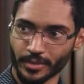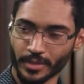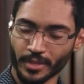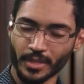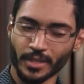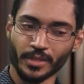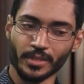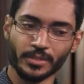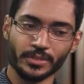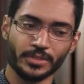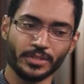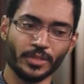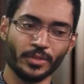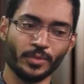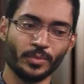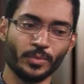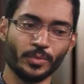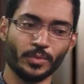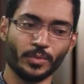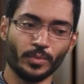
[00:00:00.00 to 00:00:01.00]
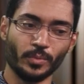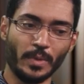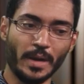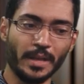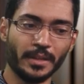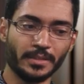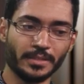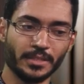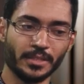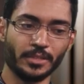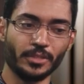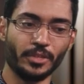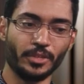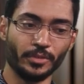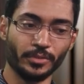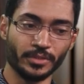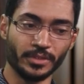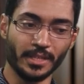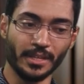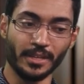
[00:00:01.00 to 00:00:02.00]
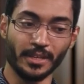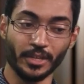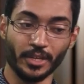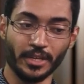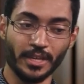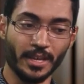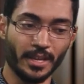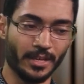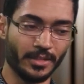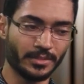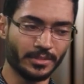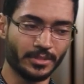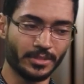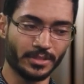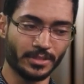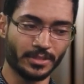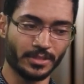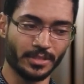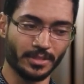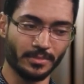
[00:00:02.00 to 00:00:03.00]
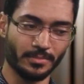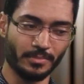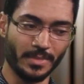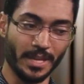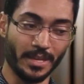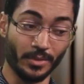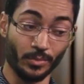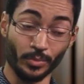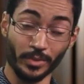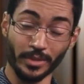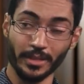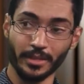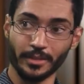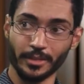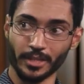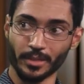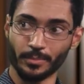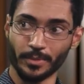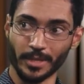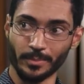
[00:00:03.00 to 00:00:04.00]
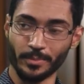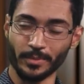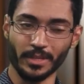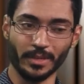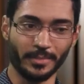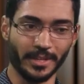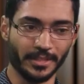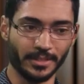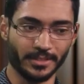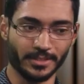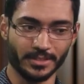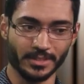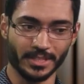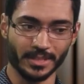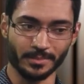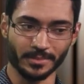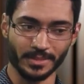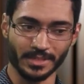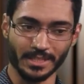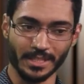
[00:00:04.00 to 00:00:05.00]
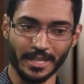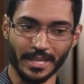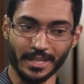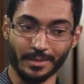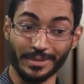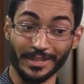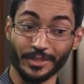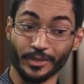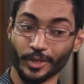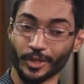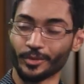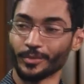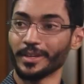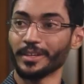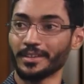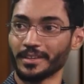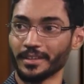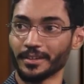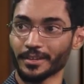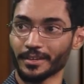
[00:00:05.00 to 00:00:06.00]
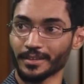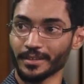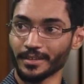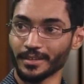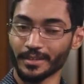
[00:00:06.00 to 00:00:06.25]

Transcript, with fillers: Mm-hmm. So why does it use, and again, just to make it really clear to people, I made some slide about the Greek here.